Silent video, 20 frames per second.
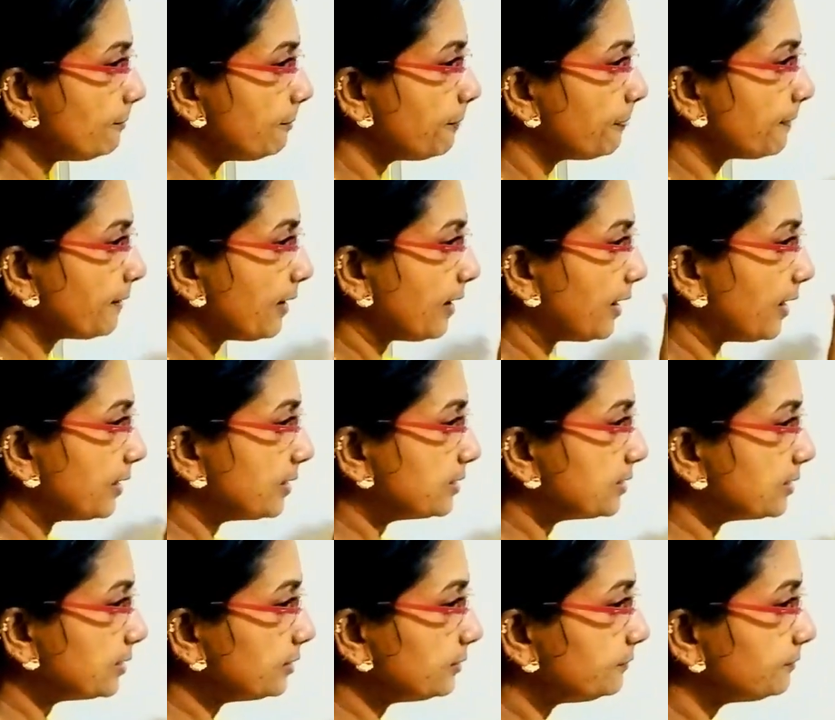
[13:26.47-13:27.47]
and
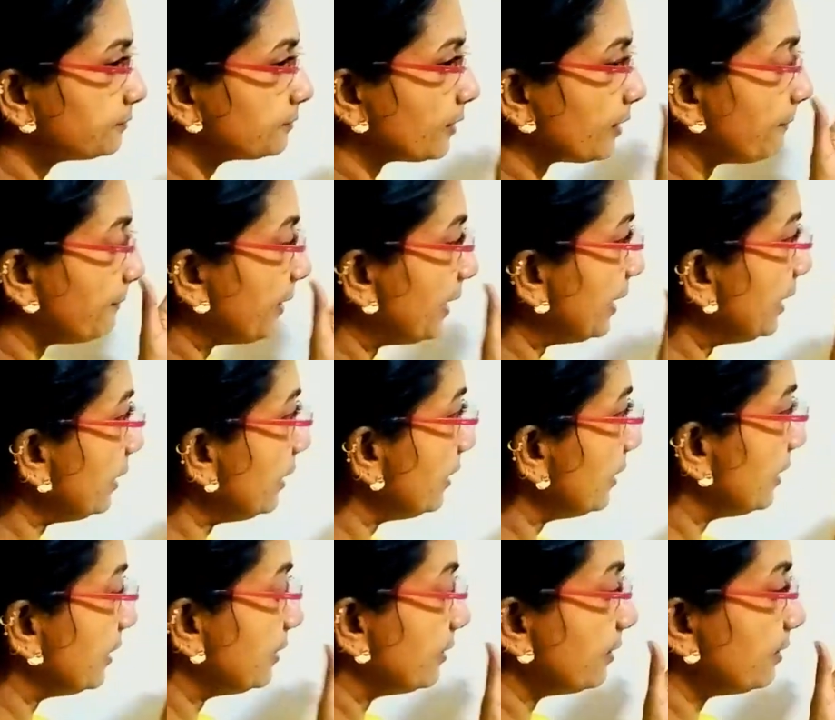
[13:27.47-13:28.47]
made in
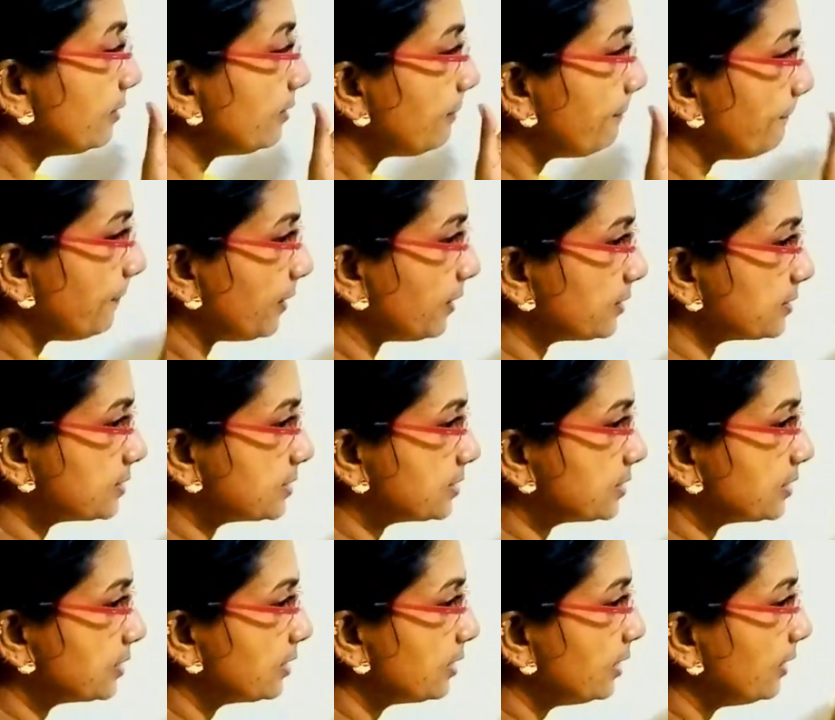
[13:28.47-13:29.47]
the past.
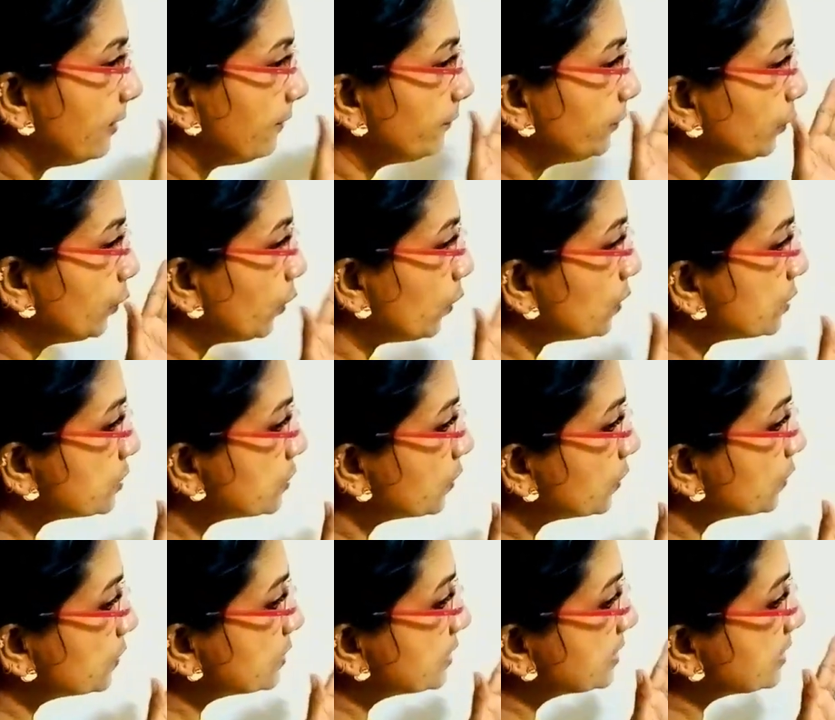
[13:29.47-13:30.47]
Those who
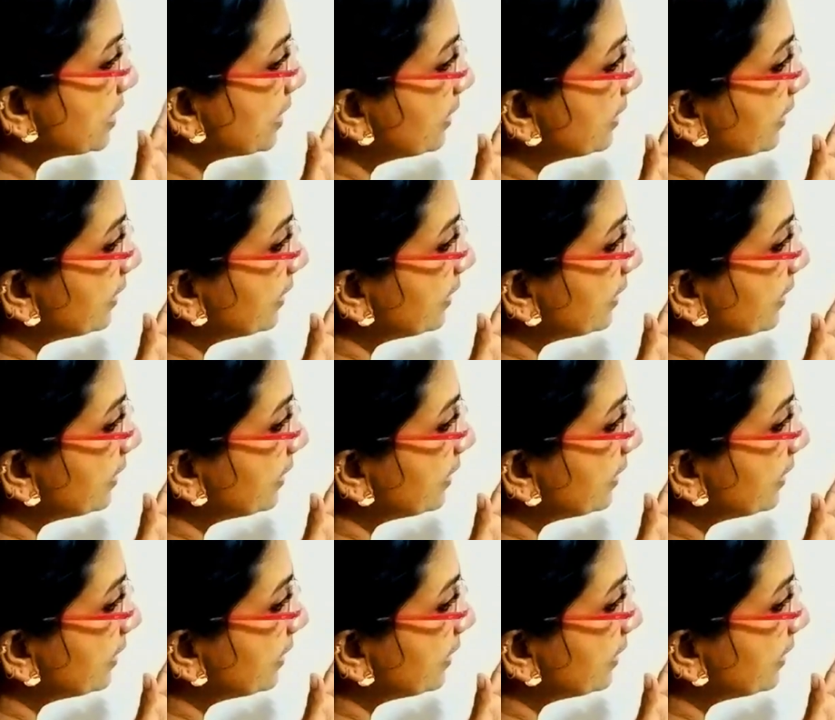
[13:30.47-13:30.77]
study